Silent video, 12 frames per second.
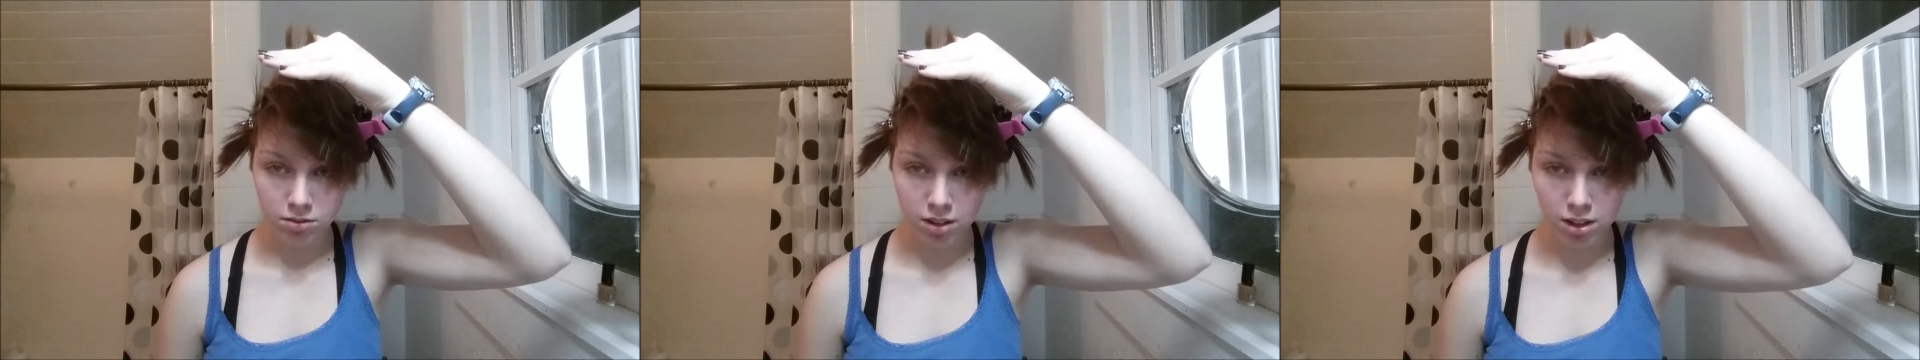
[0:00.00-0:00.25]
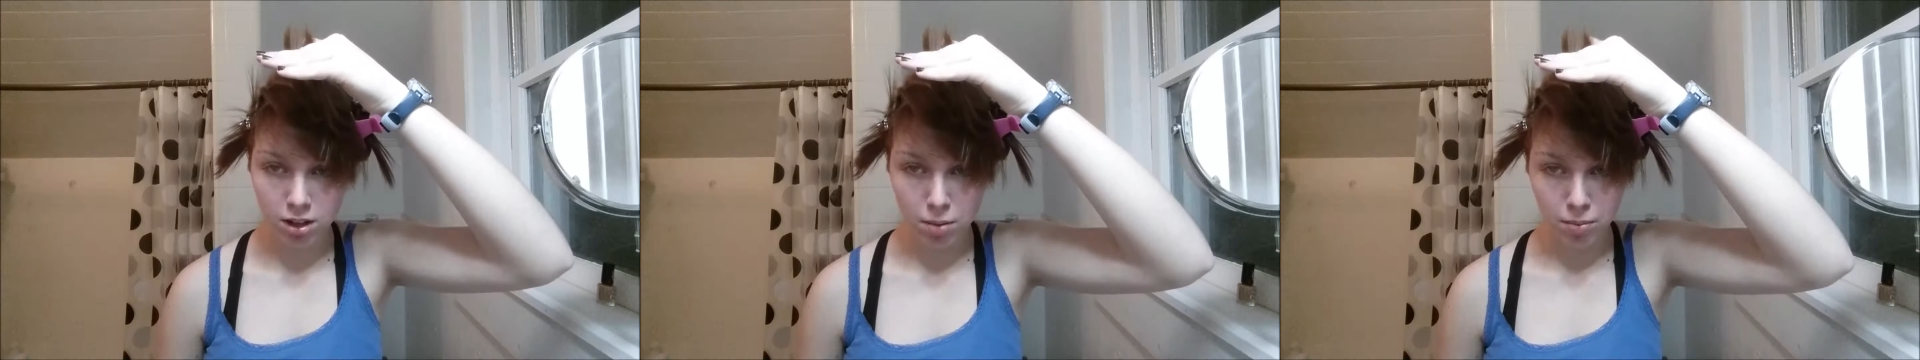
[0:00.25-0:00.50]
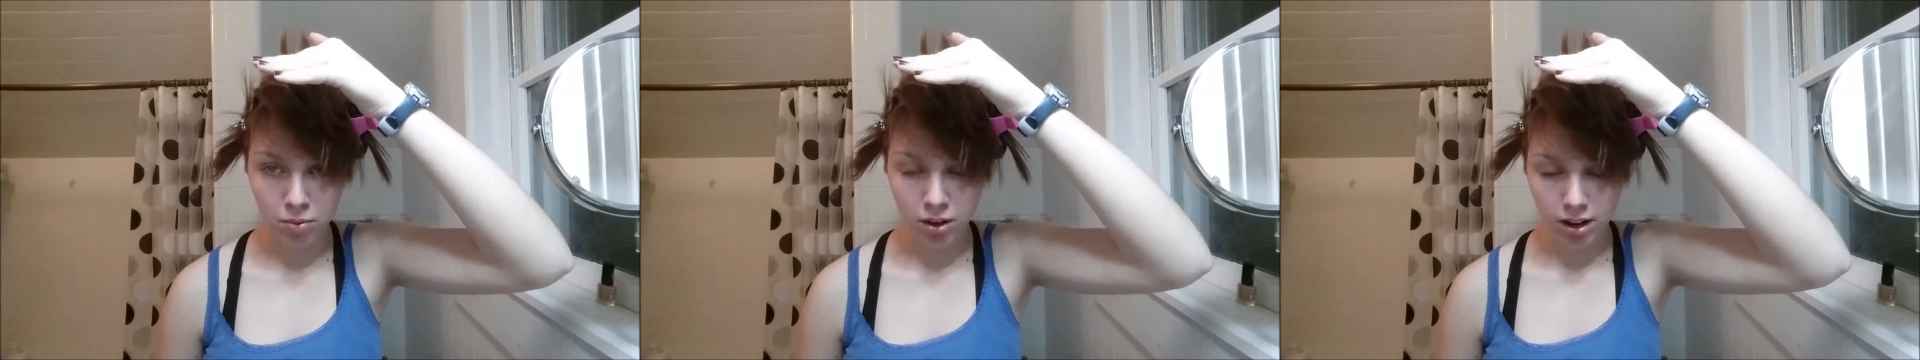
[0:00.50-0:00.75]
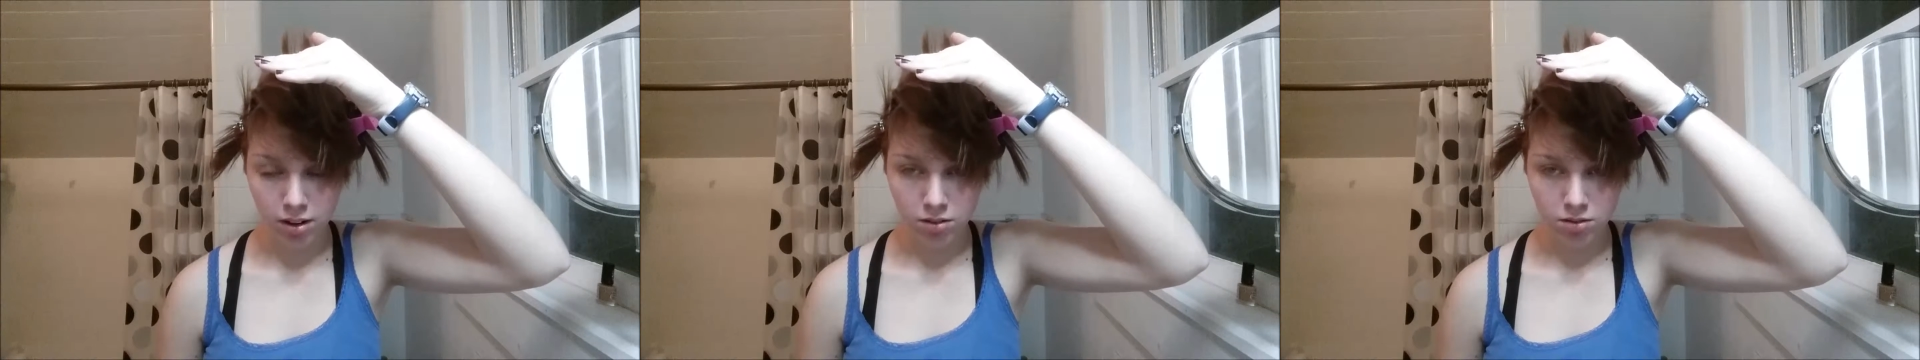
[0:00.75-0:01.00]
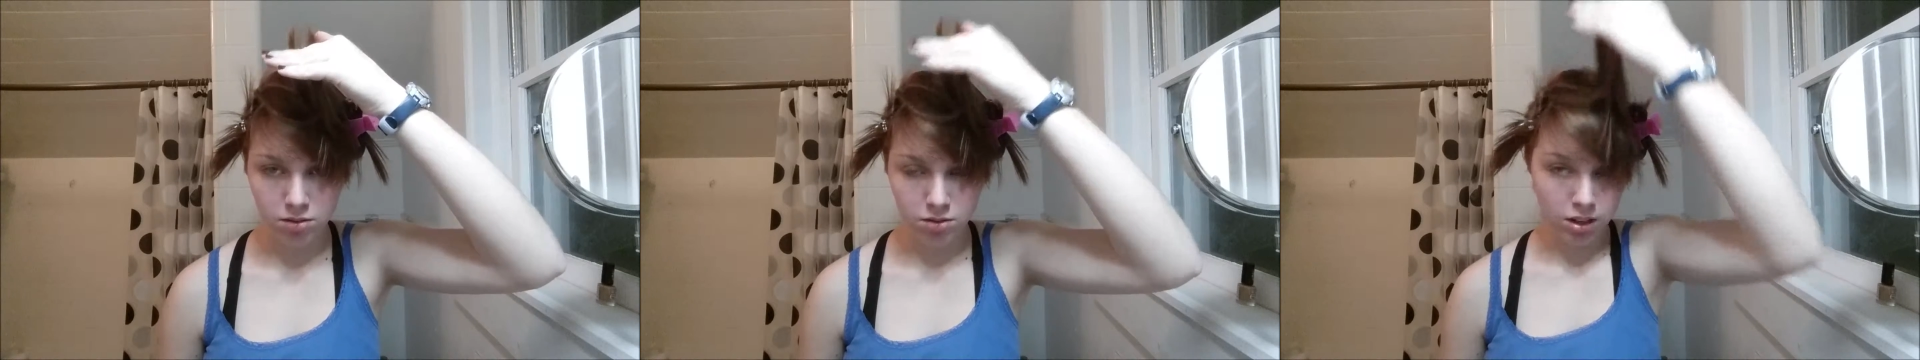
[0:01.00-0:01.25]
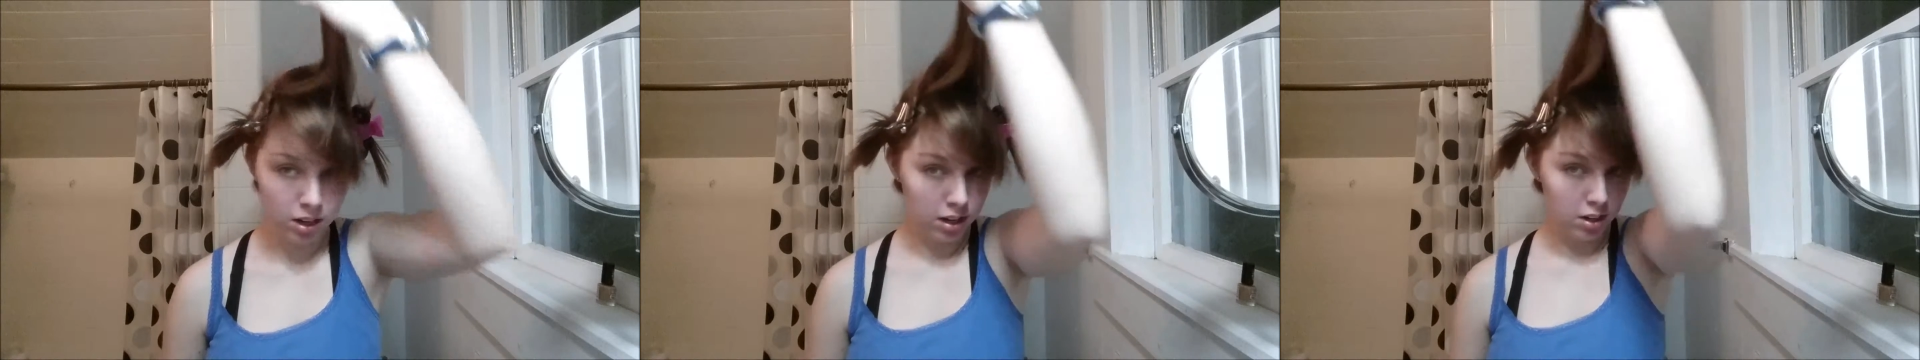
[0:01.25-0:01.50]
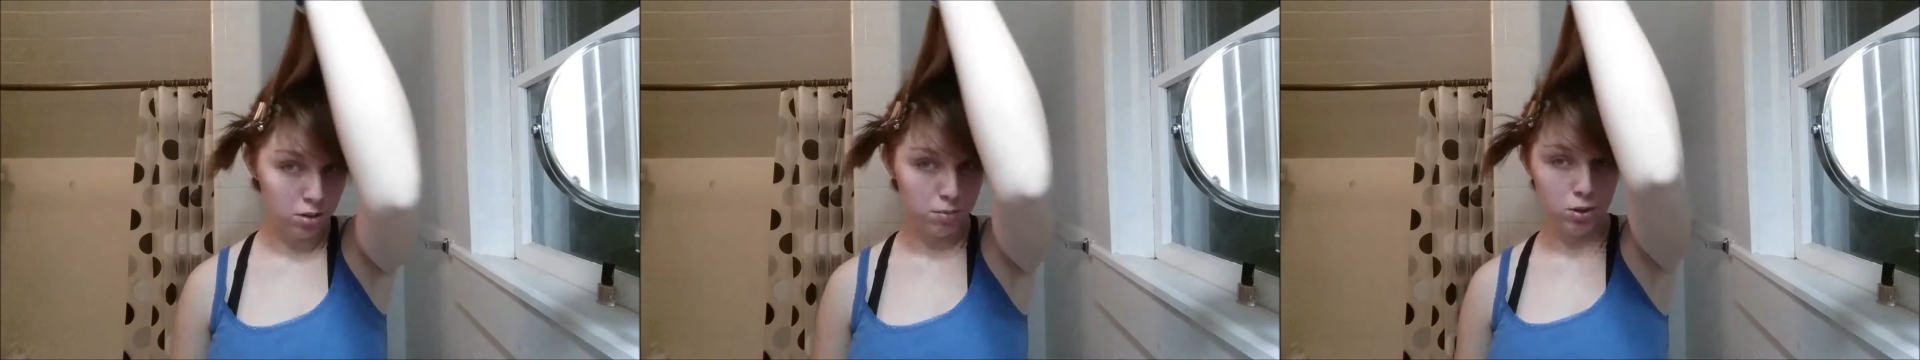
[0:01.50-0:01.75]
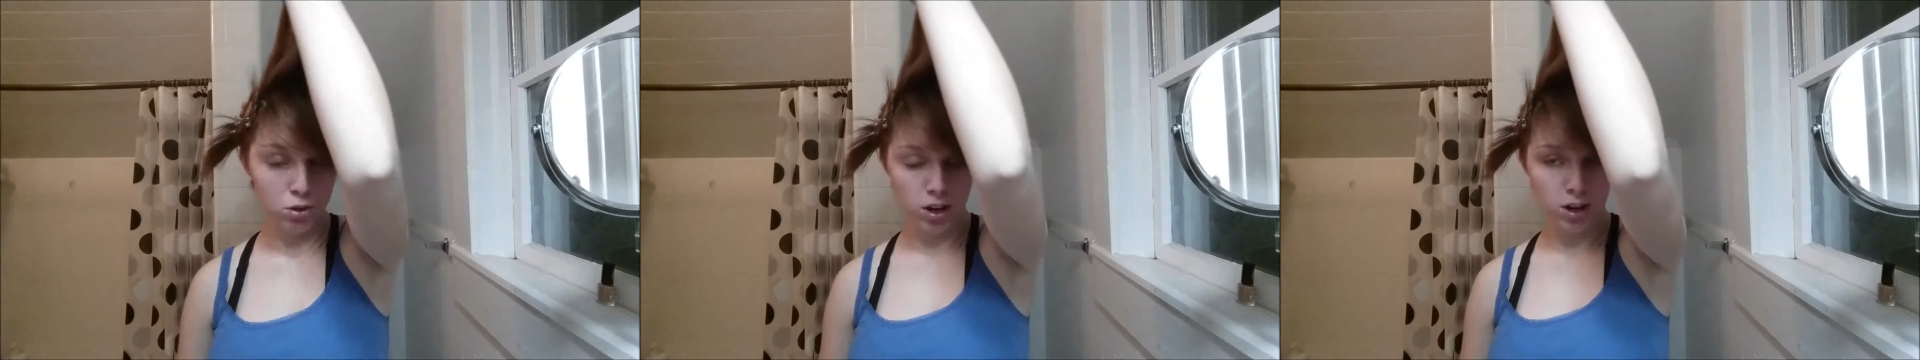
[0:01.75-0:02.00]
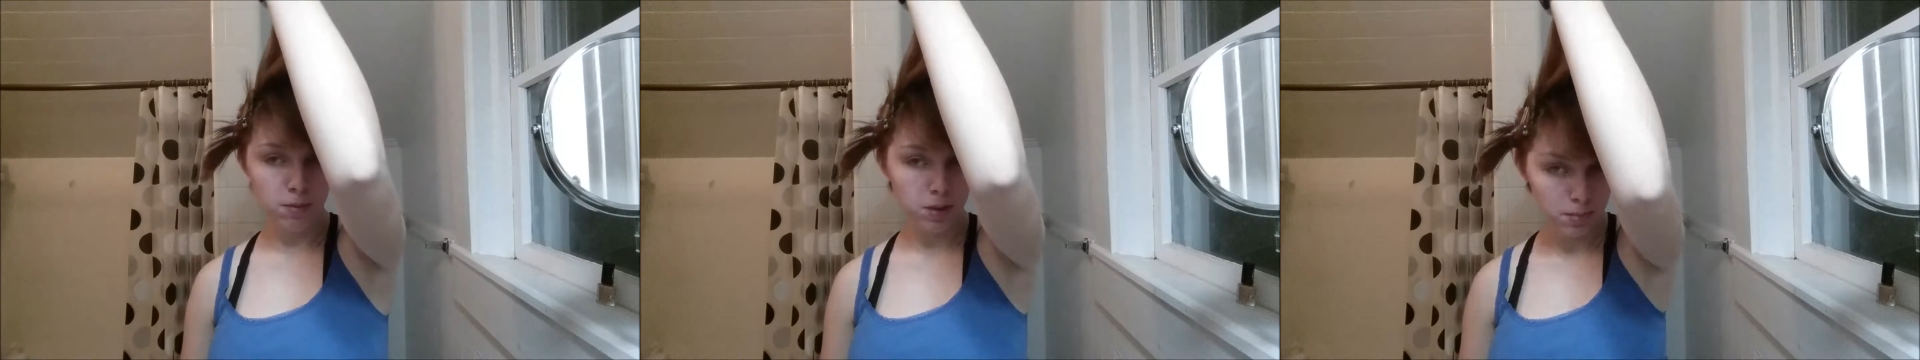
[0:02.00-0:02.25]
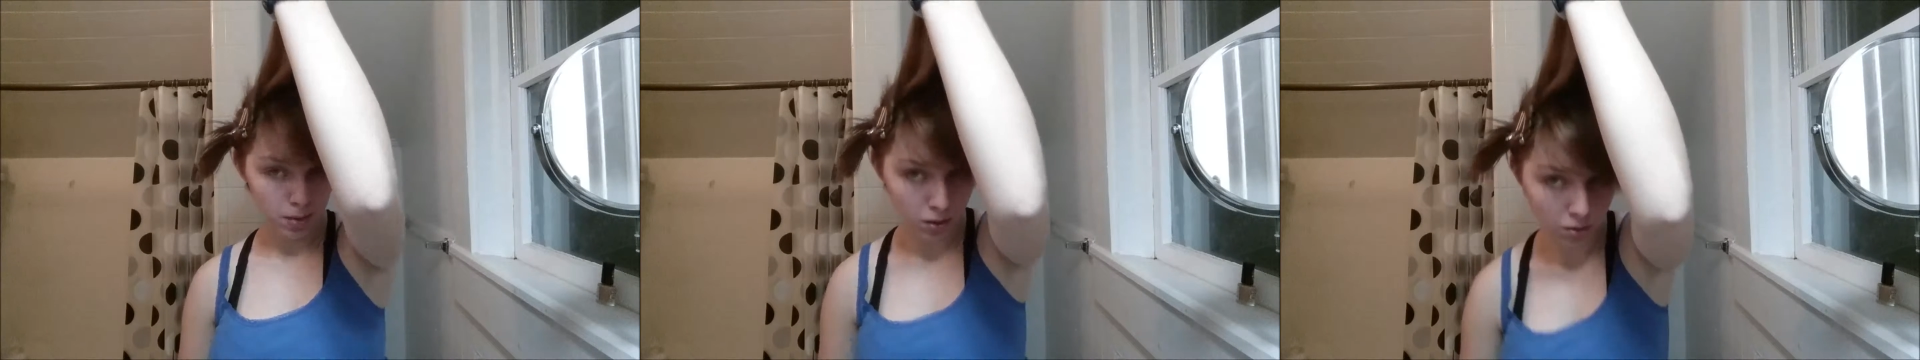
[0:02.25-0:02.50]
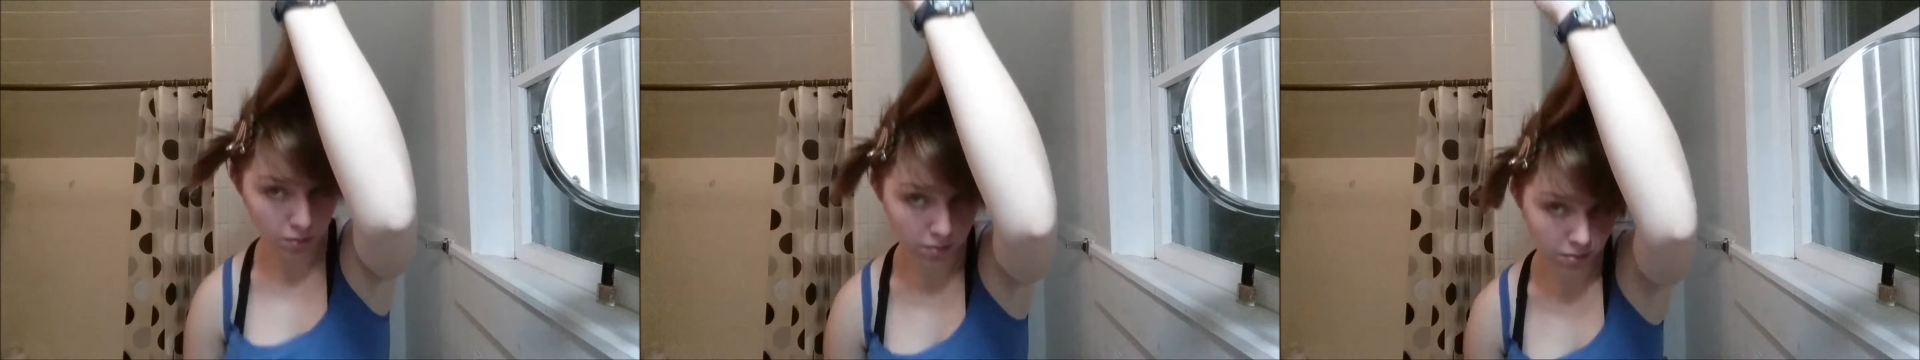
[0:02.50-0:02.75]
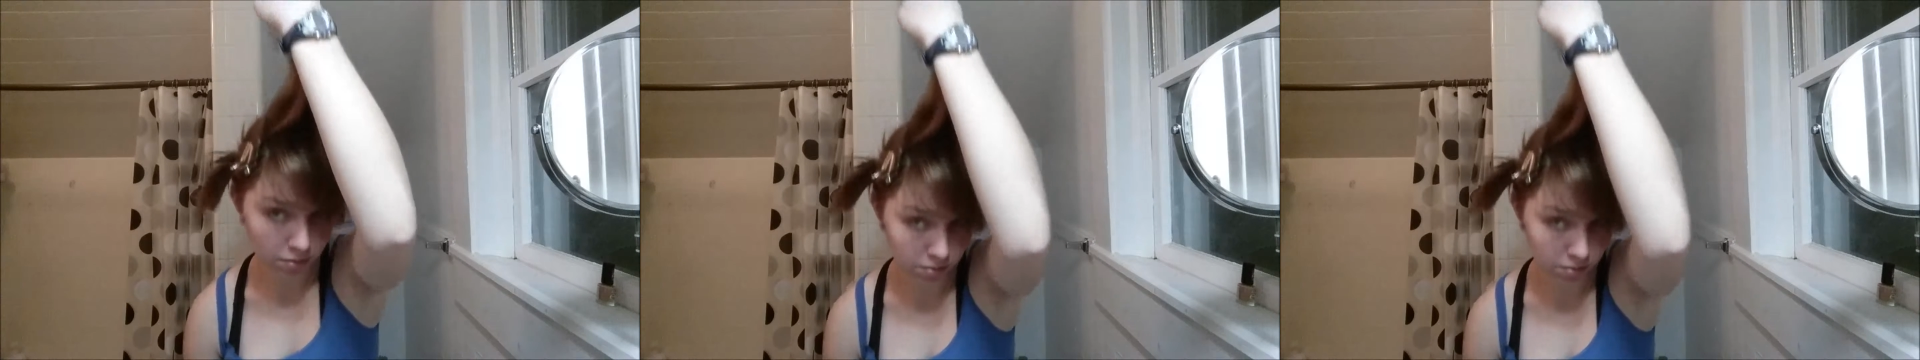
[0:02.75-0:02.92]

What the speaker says: at the top of your head. Should be straight up in the middle.